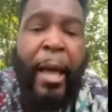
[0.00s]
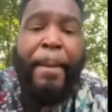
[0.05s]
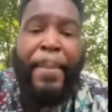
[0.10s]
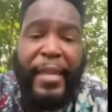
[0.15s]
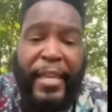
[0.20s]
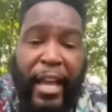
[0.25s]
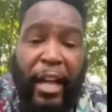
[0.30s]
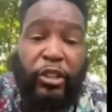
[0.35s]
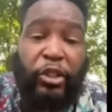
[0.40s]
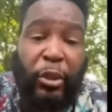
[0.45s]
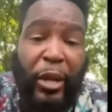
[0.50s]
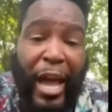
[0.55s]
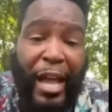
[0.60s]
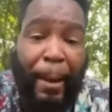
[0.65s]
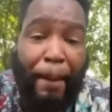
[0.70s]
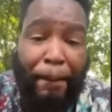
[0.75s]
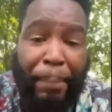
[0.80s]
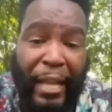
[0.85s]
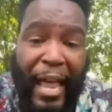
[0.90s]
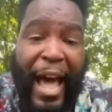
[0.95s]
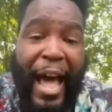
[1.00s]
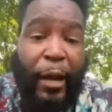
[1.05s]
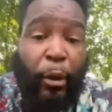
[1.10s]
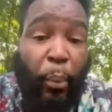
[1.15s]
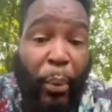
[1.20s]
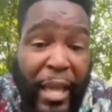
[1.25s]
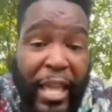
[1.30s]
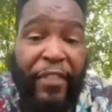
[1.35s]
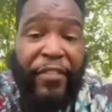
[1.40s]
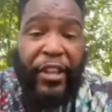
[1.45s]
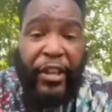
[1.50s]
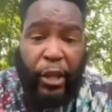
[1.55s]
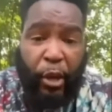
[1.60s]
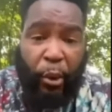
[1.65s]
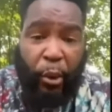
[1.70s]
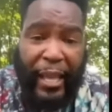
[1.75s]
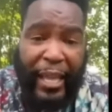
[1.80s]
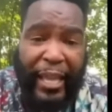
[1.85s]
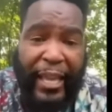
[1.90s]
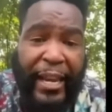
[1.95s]
Because you got a blind weave in
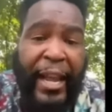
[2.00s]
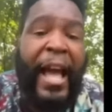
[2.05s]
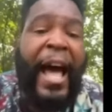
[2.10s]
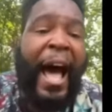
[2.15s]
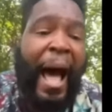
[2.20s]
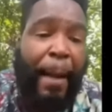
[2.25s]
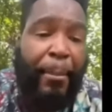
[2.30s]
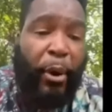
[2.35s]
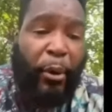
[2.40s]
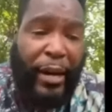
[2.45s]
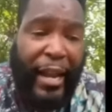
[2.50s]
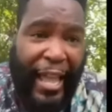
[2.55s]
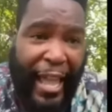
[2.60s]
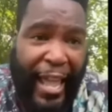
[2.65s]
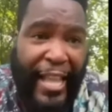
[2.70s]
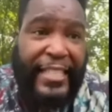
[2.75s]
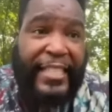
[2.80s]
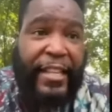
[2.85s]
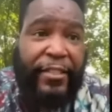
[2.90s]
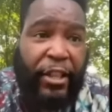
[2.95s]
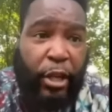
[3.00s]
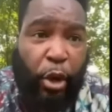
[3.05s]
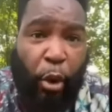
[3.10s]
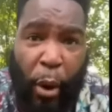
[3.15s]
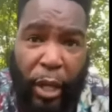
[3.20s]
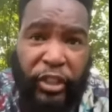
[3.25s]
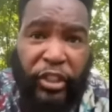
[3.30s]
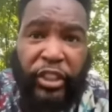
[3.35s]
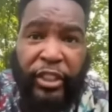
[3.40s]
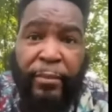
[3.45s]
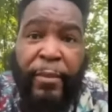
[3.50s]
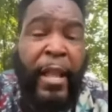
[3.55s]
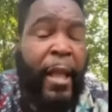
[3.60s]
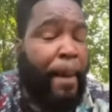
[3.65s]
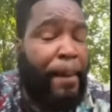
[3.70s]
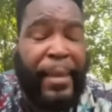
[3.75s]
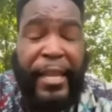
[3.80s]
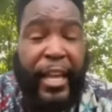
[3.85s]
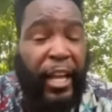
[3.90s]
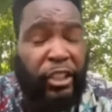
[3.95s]
your head, I'm going to answer the question
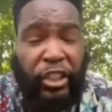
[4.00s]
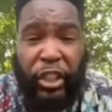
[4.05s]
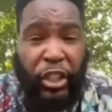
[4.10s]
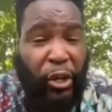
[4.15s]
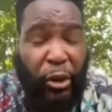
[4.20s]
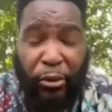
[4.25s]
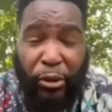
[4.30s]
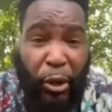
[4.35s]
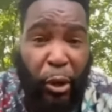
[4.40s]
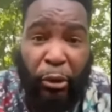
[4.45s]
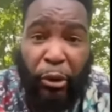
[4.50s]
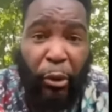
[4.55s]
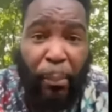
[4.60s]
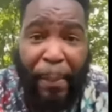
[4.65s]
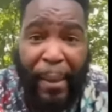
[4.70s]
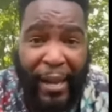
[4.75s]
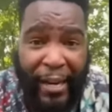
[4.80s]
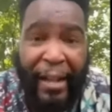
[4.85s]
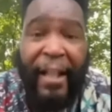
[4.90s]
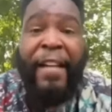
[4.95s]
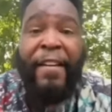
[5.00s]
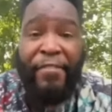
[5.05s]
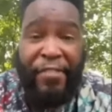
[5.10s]
because you don't know no better.